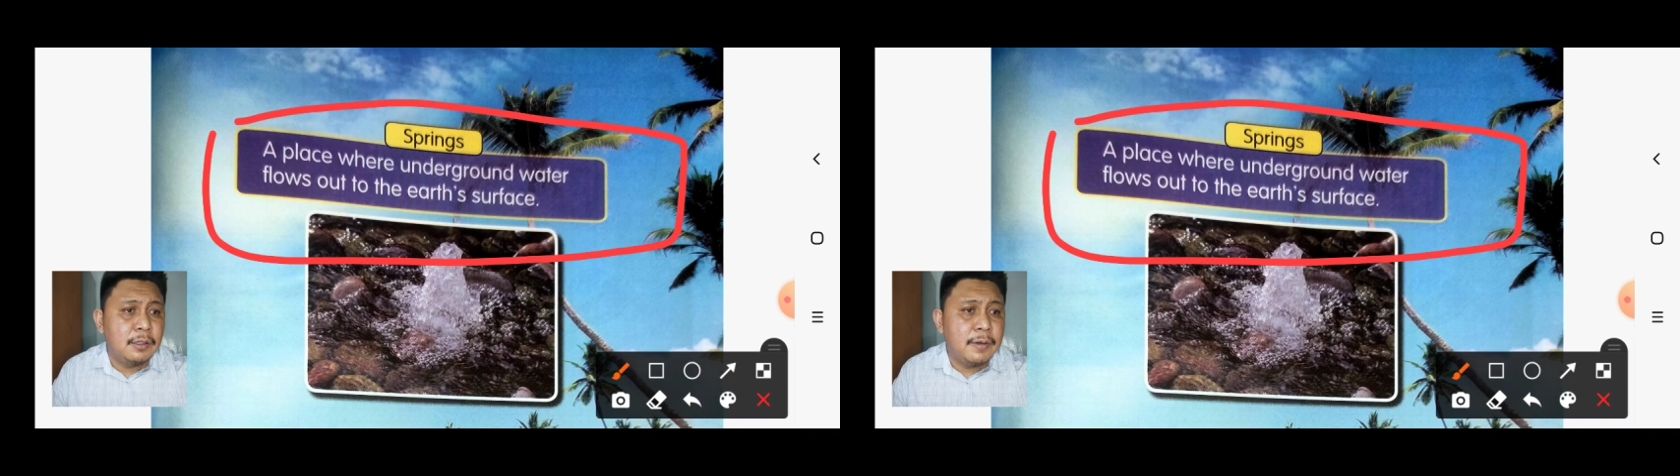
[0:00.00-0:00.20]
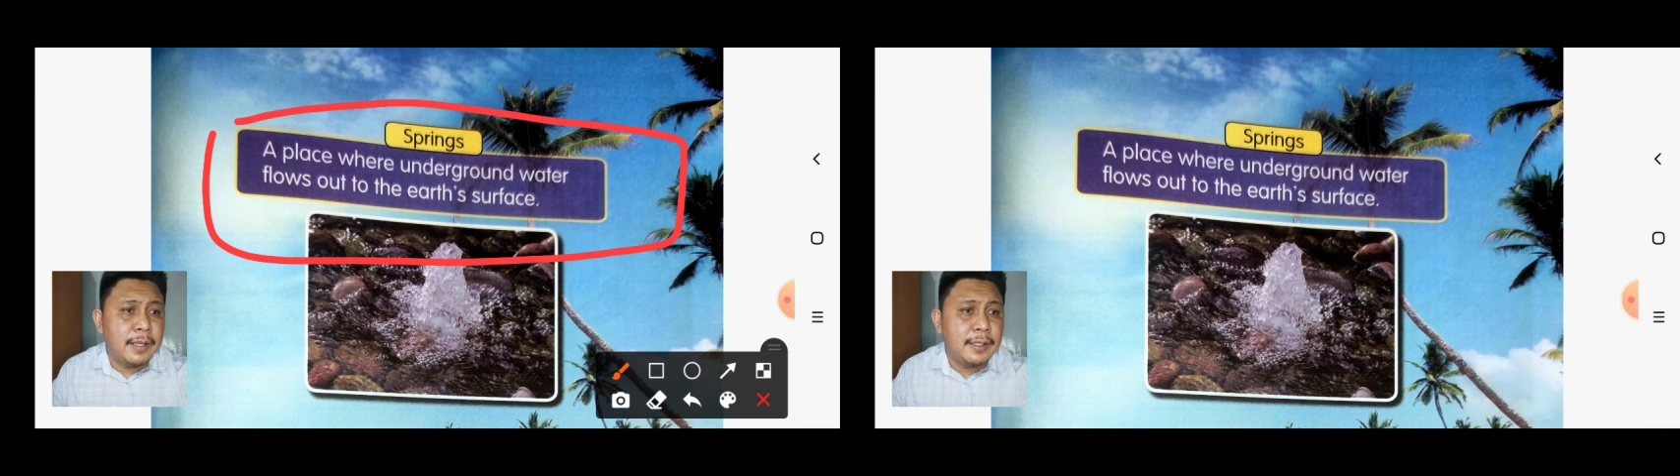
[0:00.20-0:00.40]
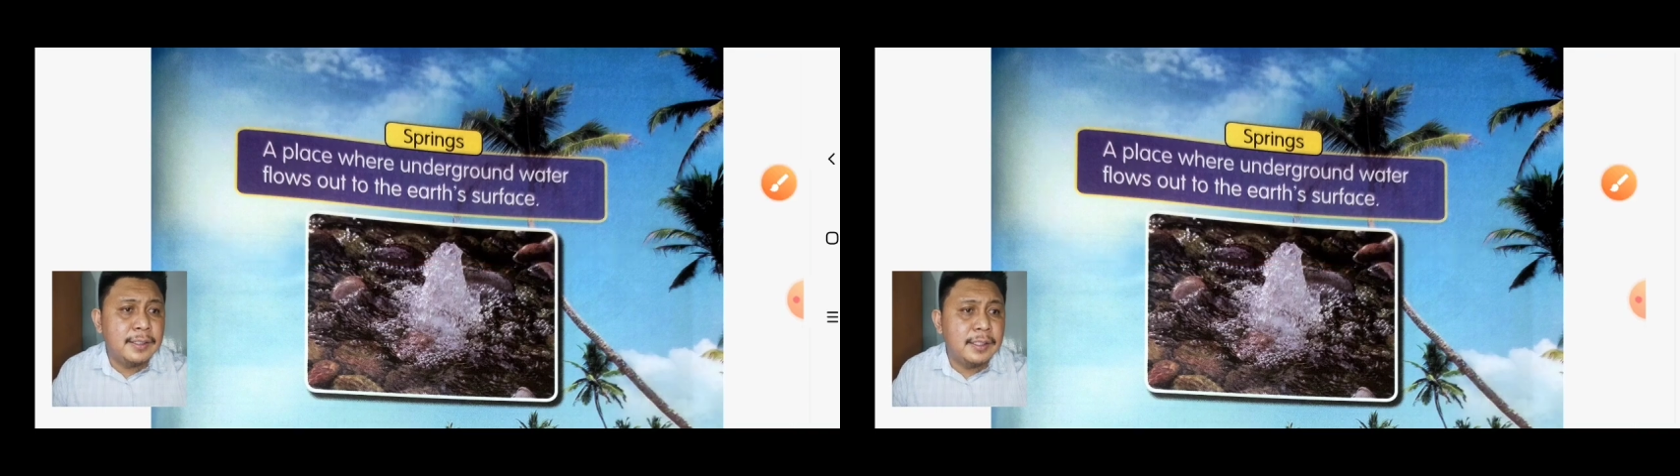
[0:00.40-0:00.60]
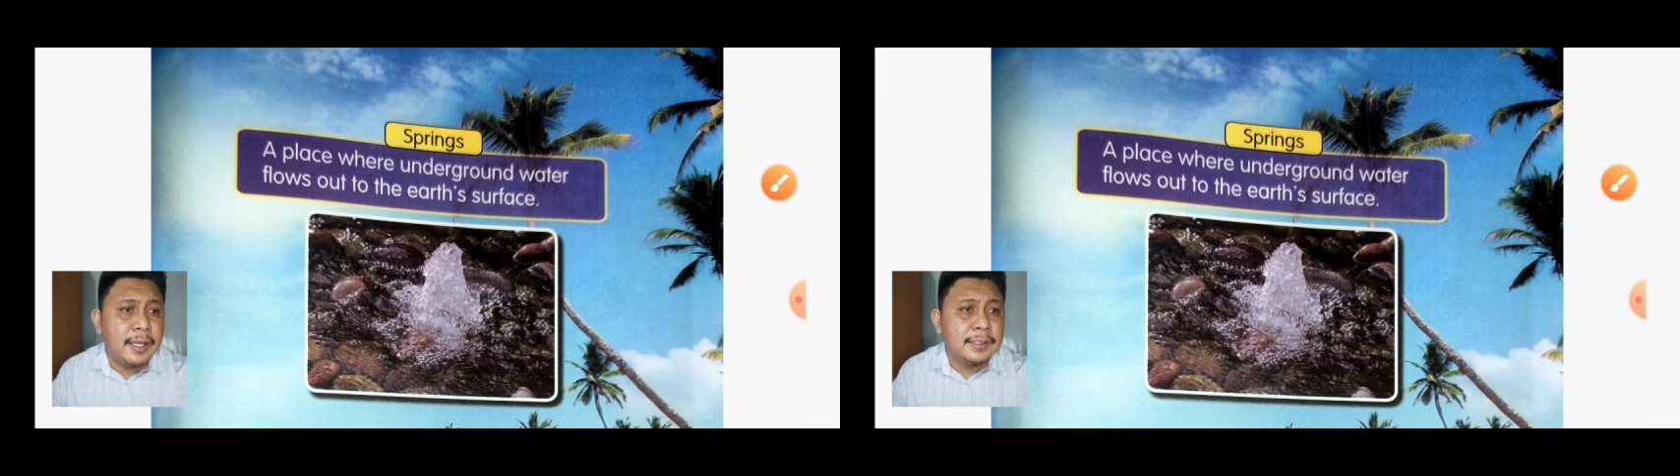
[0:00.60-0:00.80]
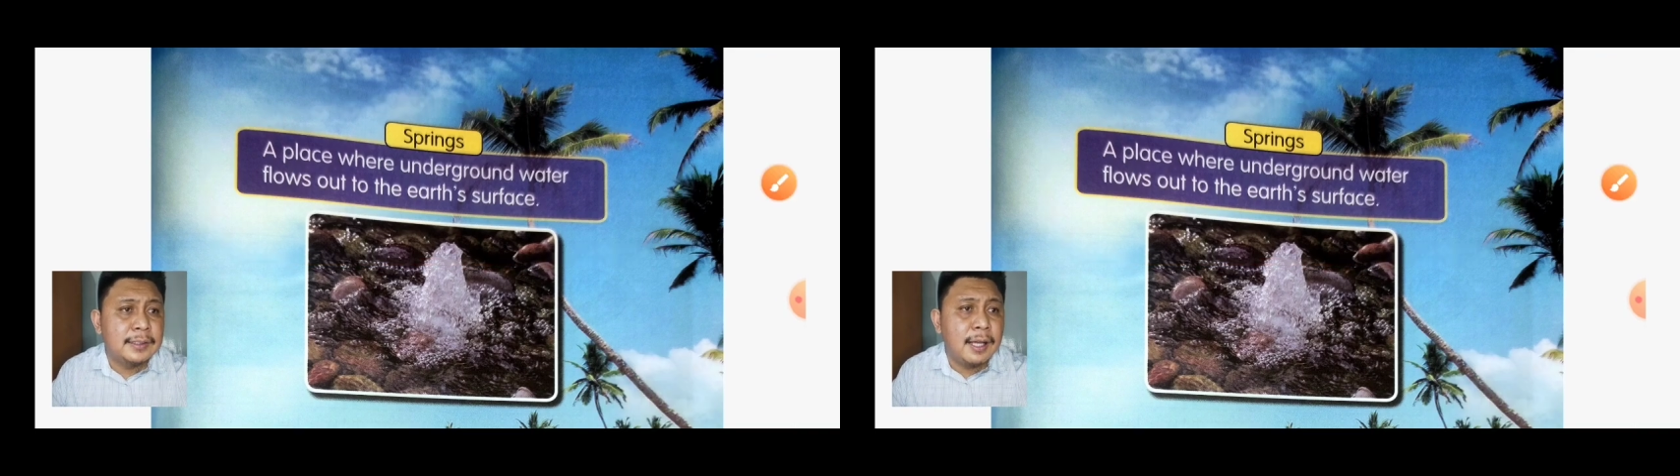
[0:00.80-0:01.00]
All right, this is
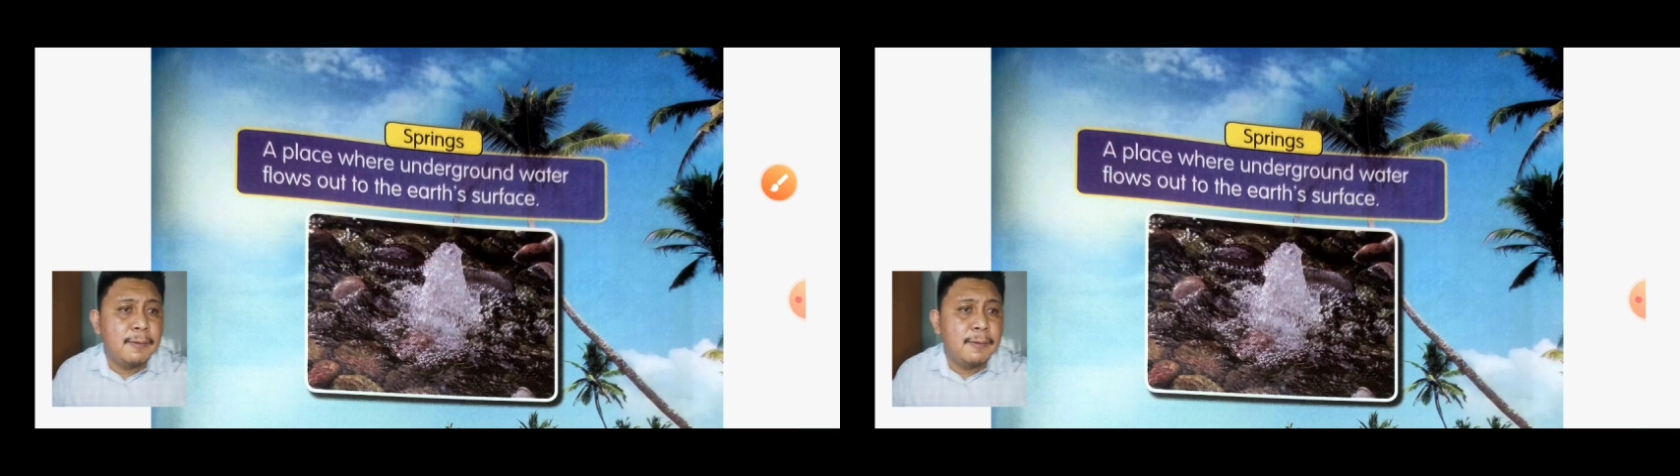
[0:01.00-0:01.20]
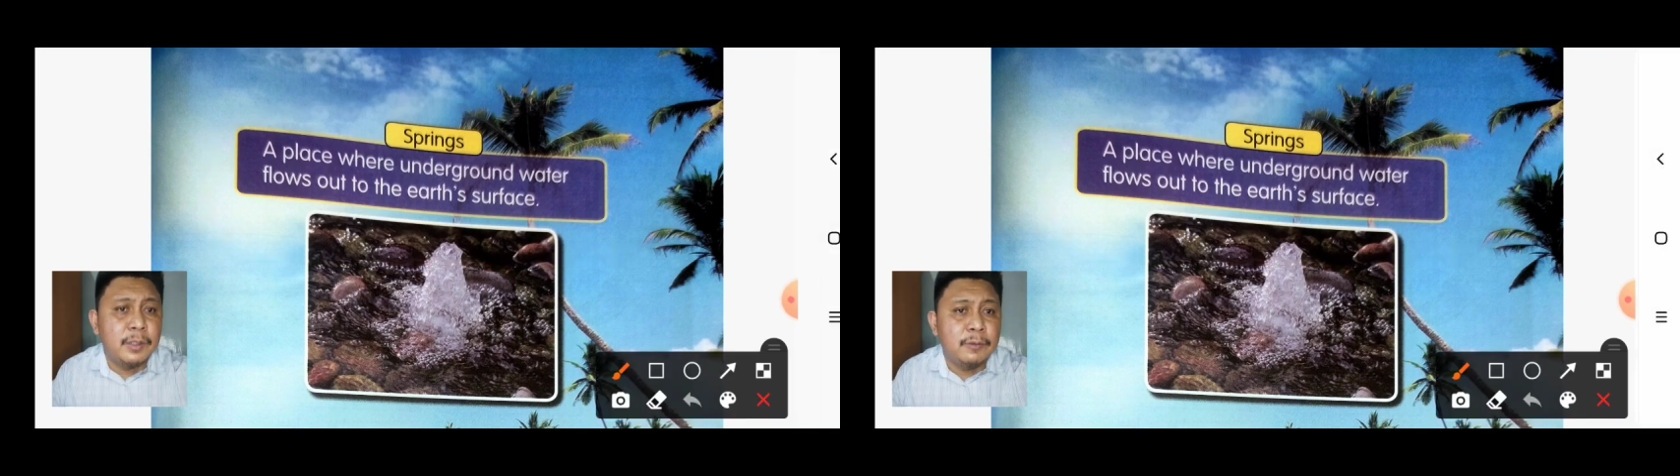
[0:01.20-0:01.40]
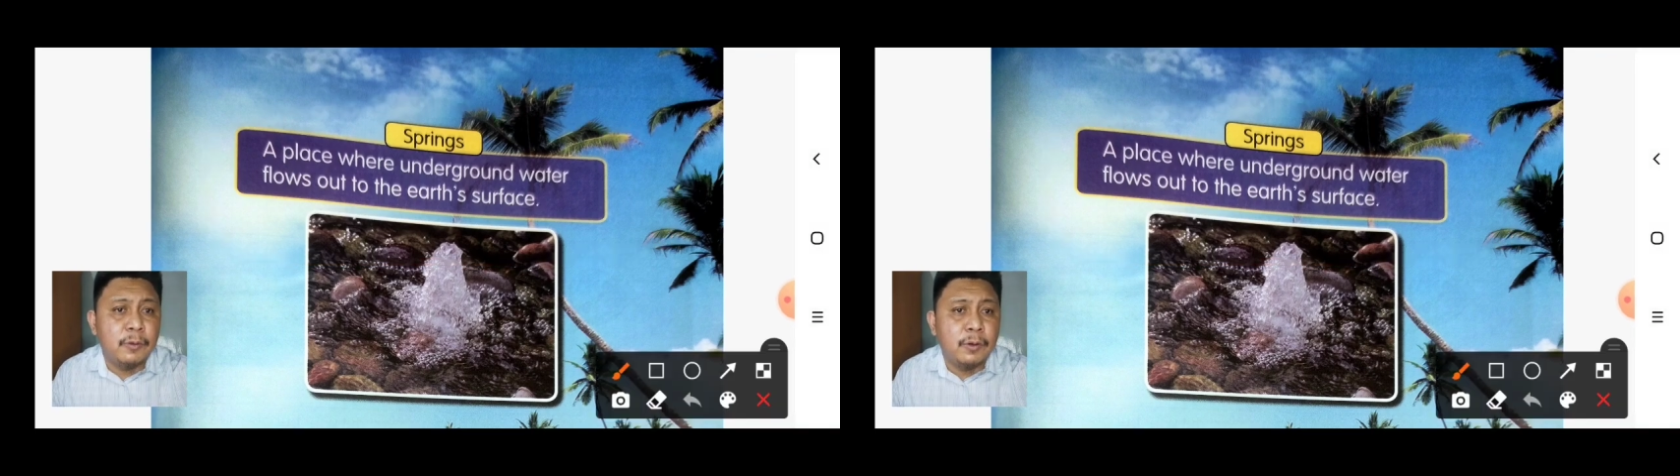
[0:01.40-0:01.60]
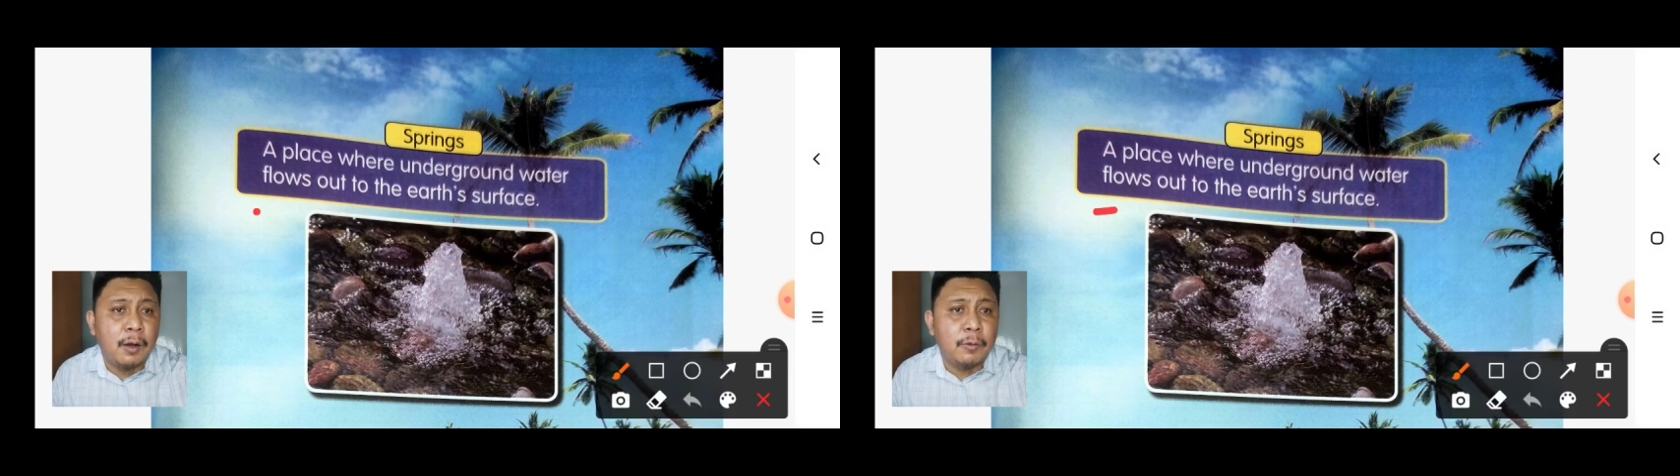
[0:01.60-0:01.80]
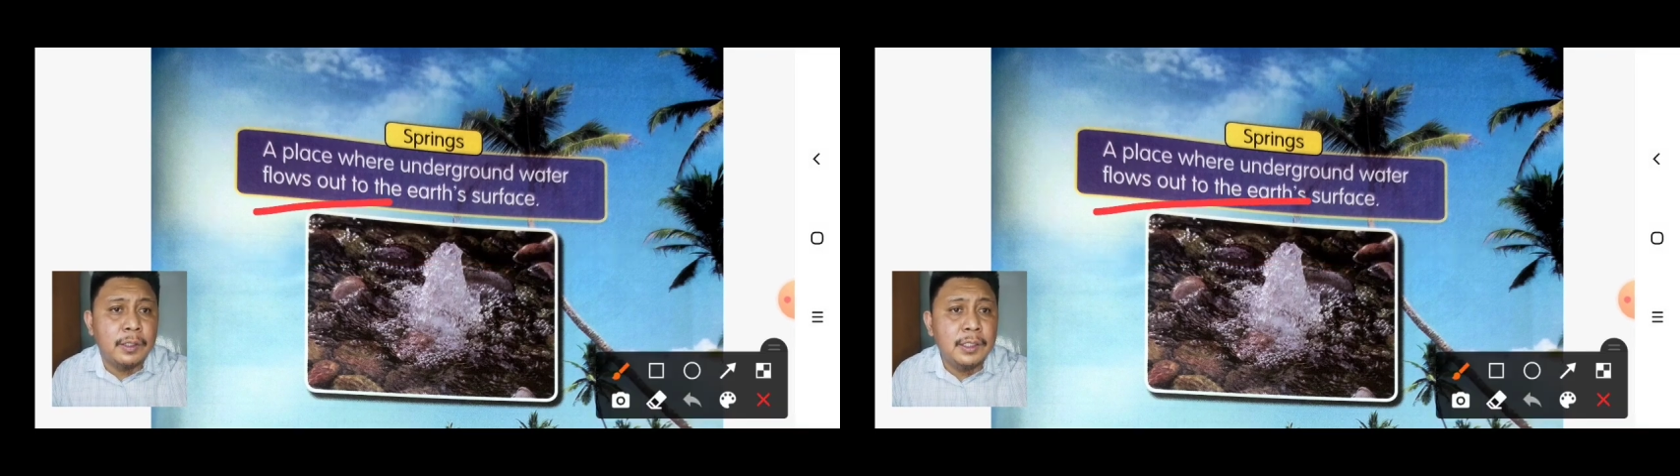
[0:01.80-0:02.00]
example for
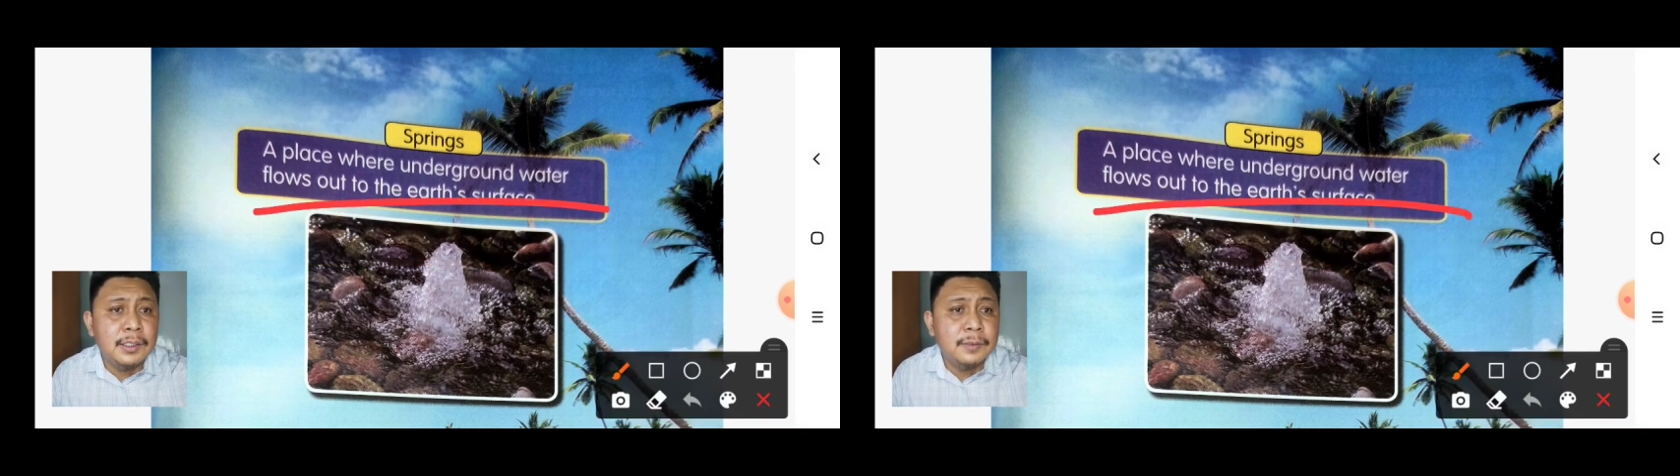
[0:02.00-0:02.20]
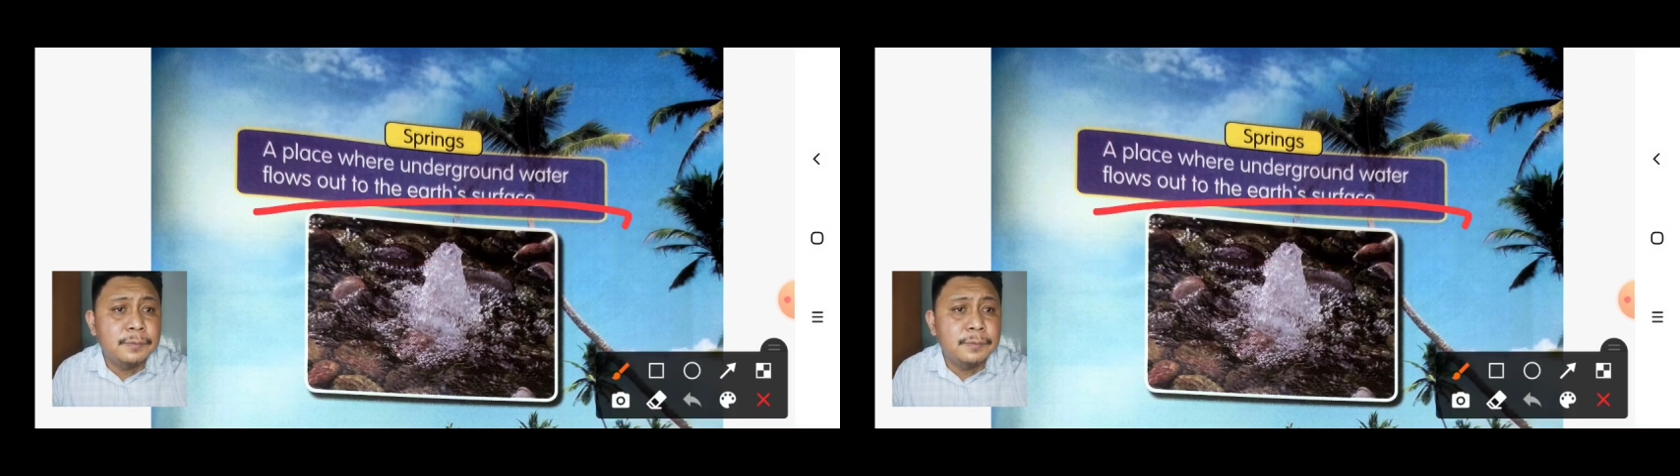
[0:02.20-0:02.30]
our